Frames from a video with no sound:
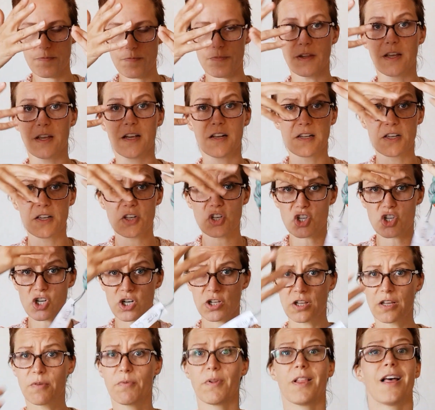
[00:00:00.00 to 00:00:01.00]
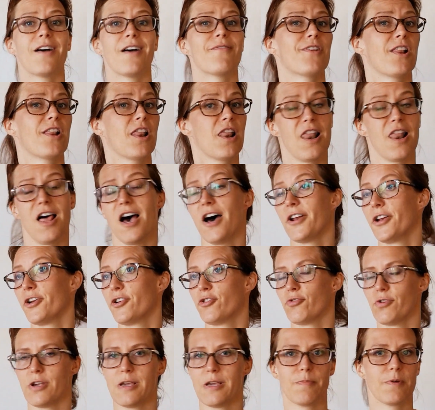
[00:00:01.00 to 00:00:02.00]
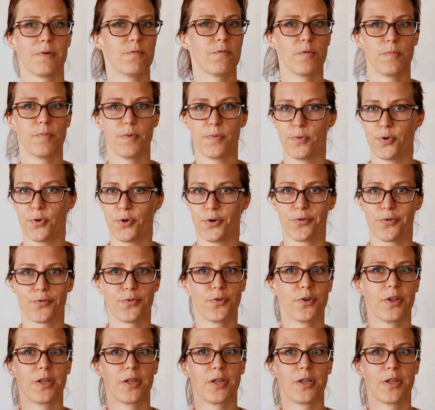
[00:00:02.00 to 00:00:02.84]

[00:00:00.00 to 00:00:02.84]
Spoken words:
lace shawl, it will have a lot of drape. It will be beautiful.